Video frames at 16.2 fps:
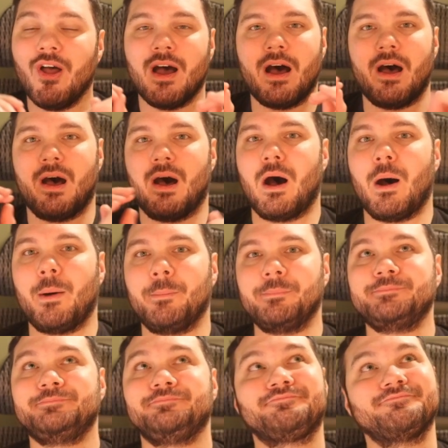
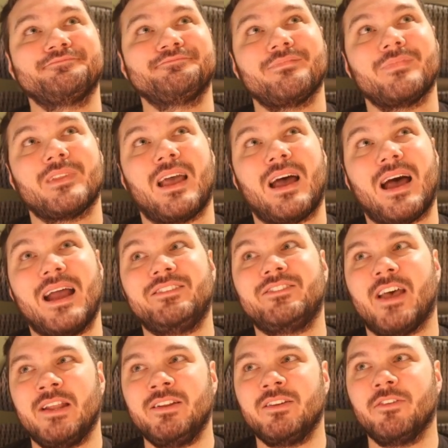I
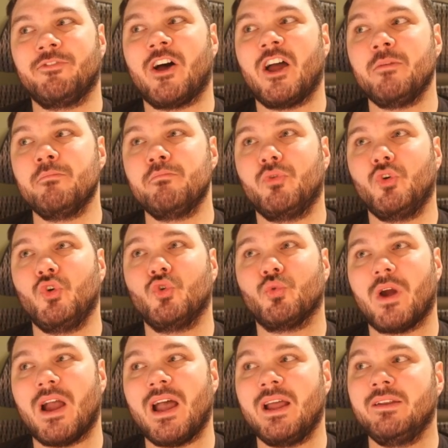tend to find
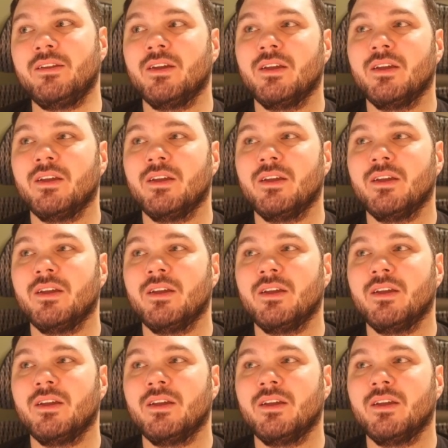blue-red